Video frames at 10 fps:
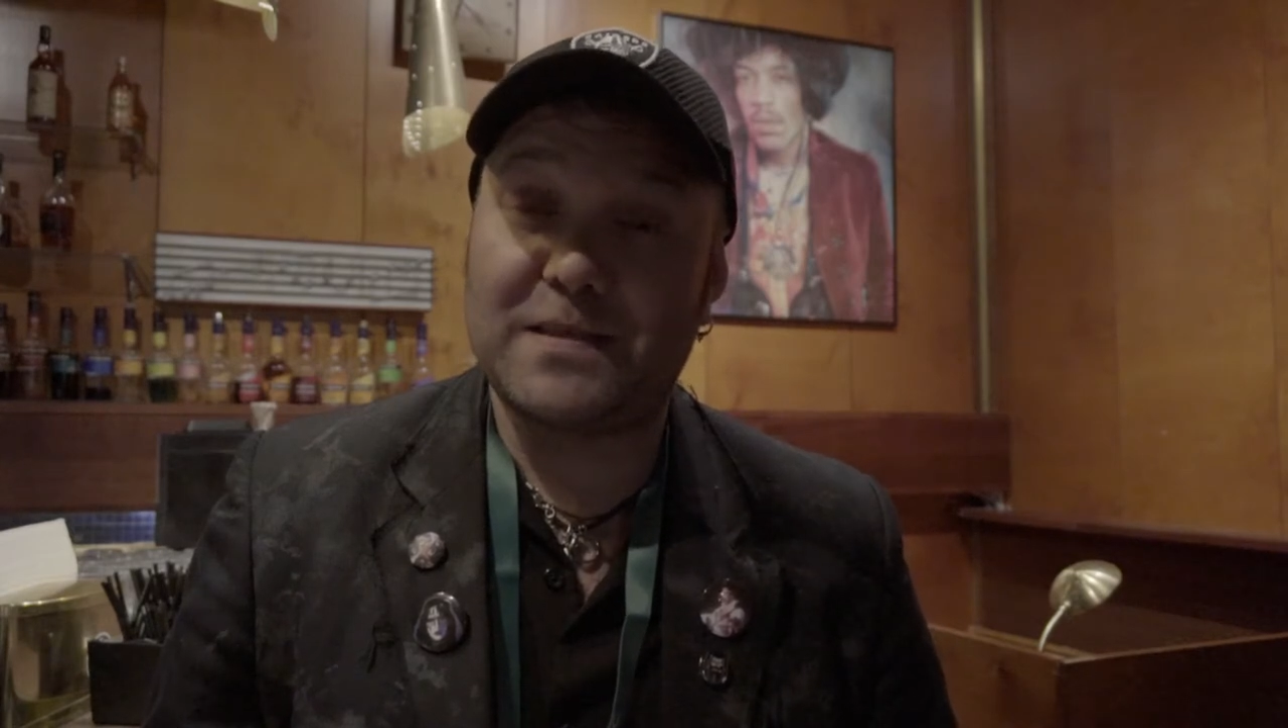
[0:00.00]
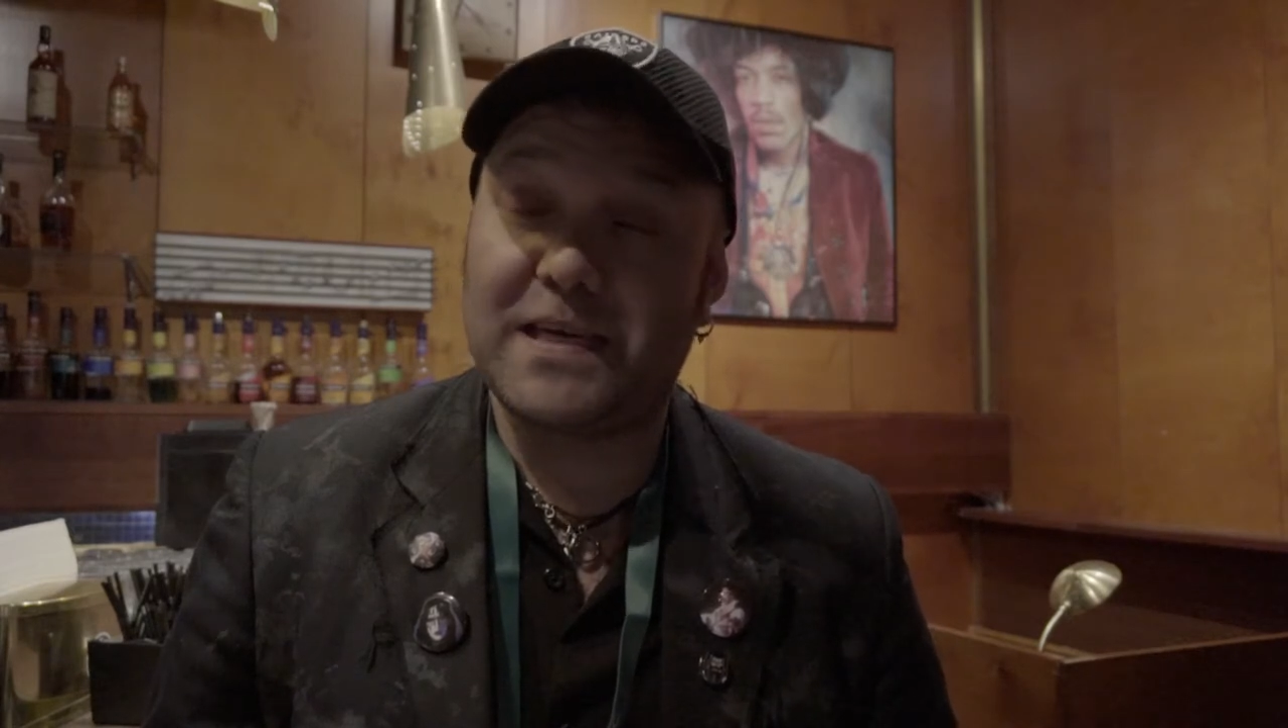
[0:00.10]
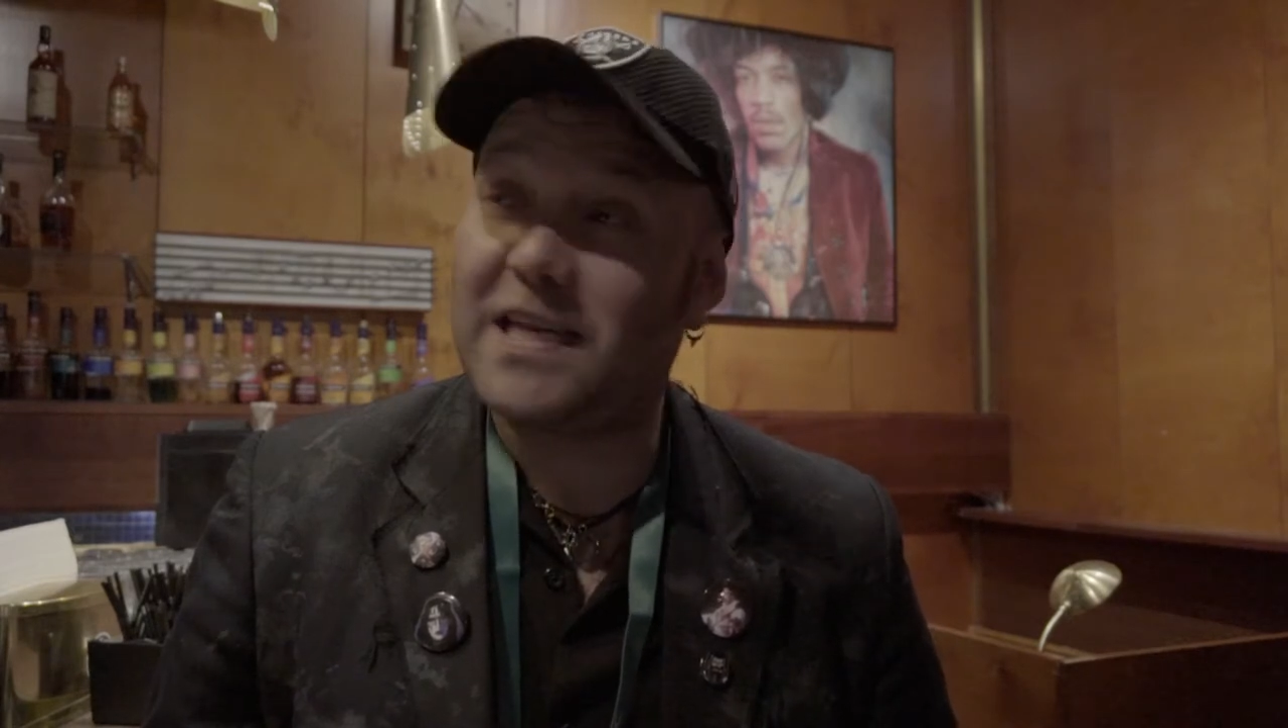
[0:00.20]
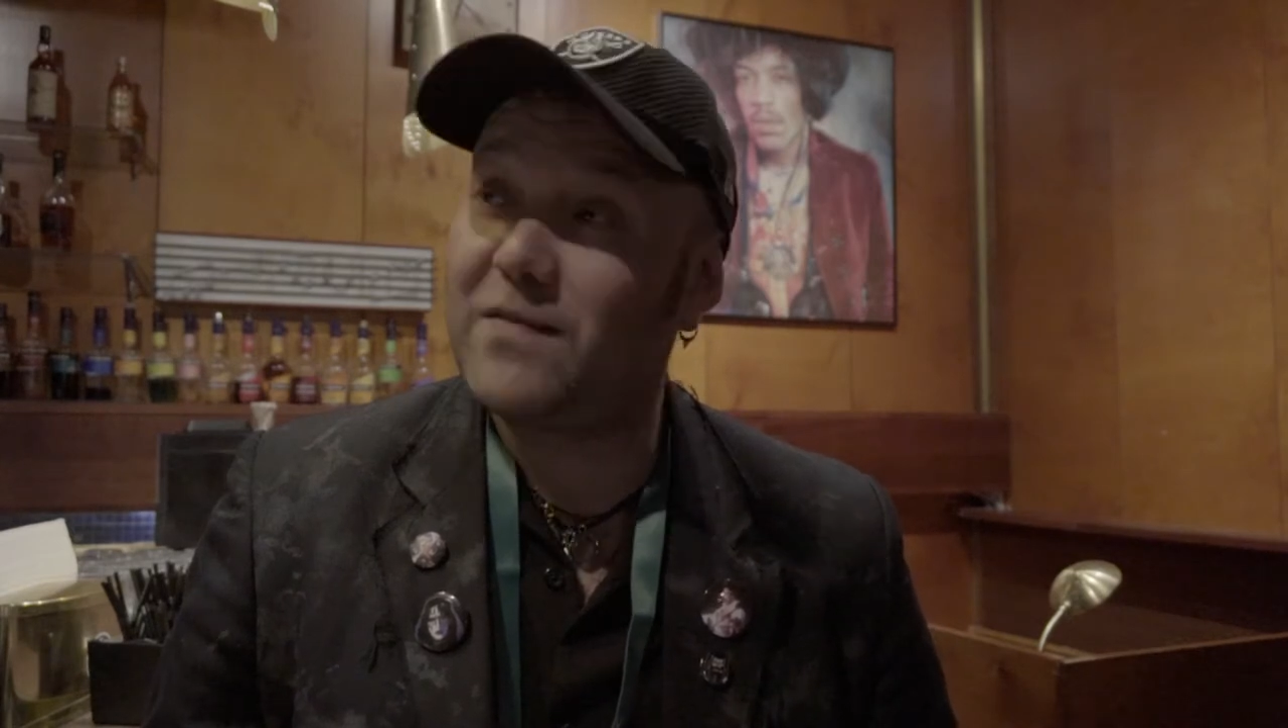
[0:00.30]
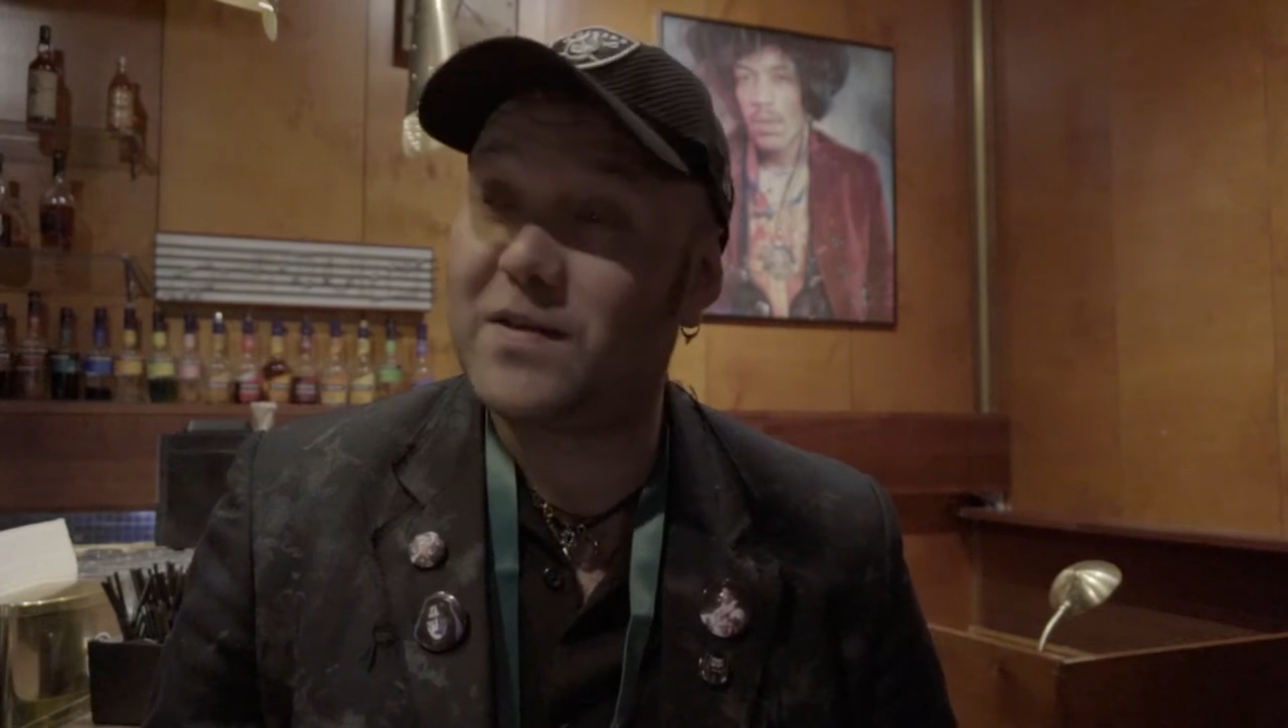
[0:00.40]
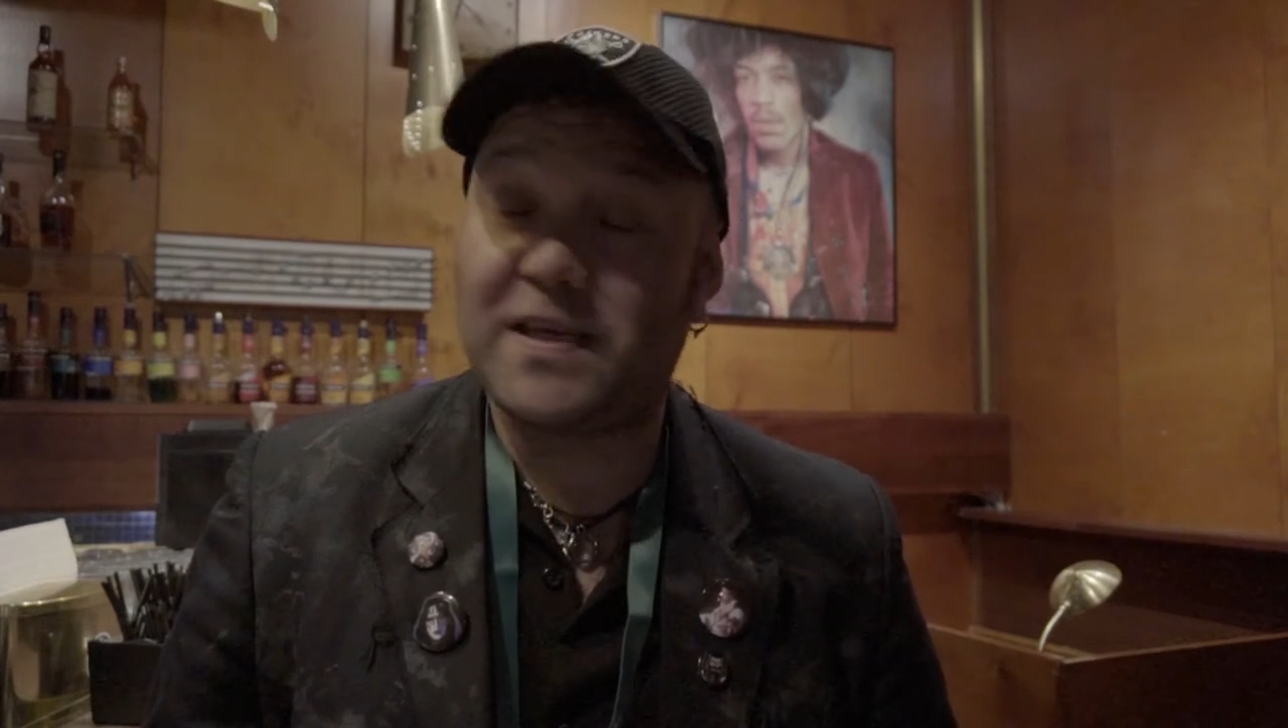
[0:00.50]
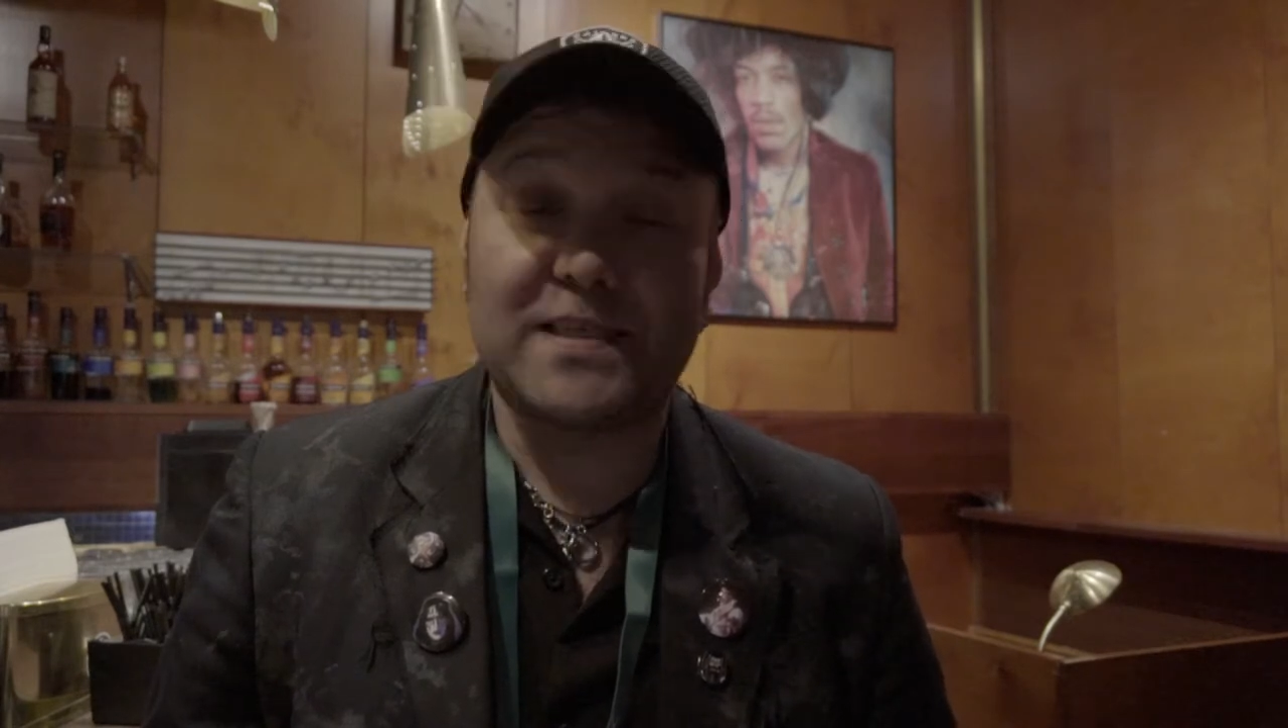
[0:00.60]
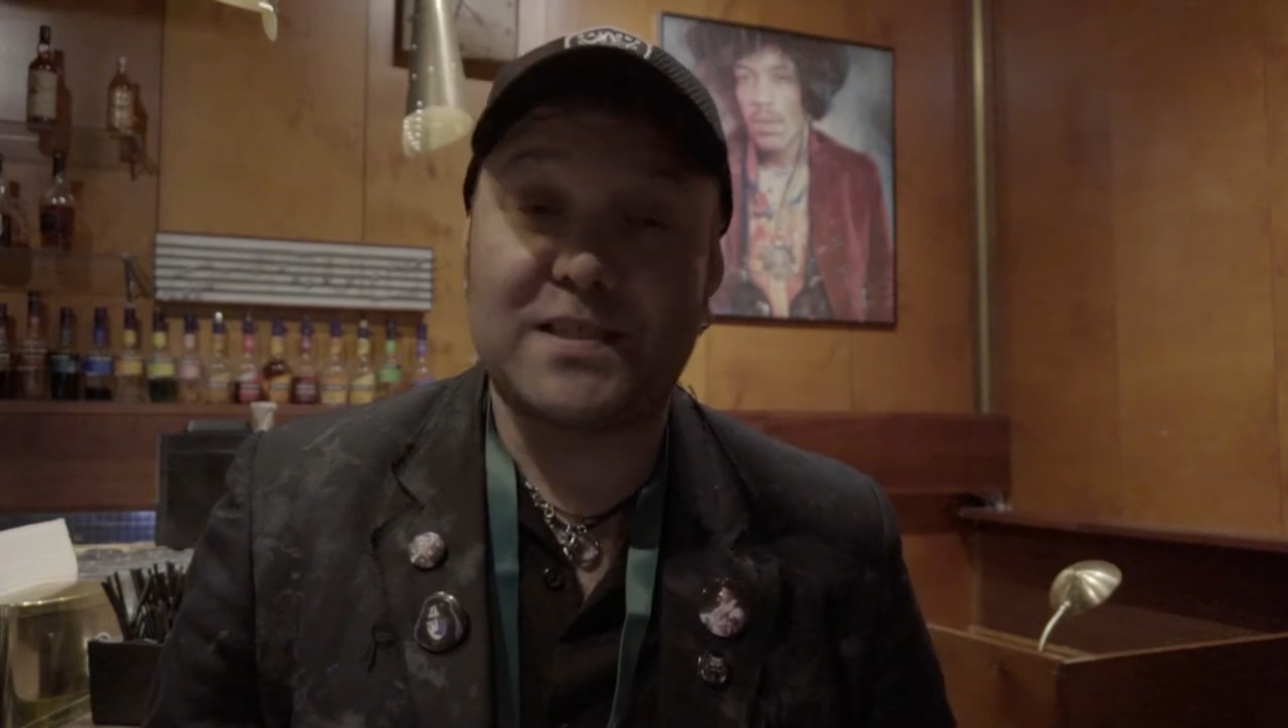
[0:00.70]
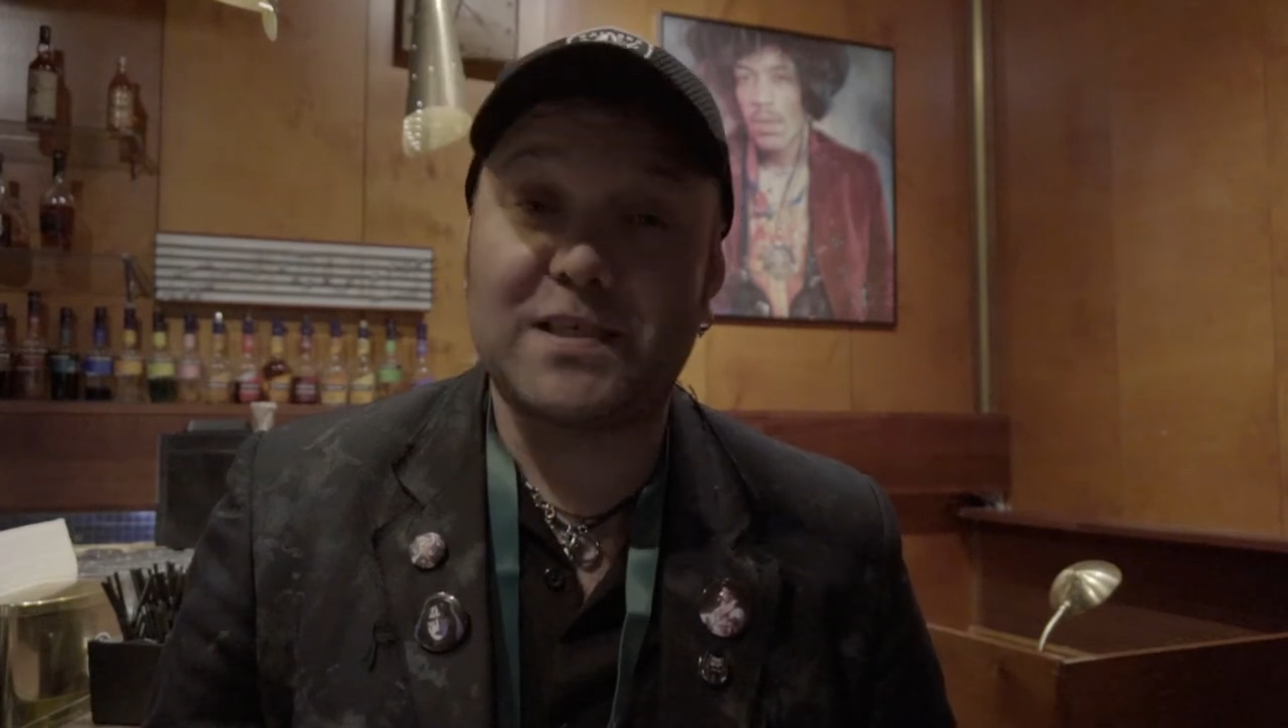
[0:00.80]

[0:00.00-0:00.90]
And everything is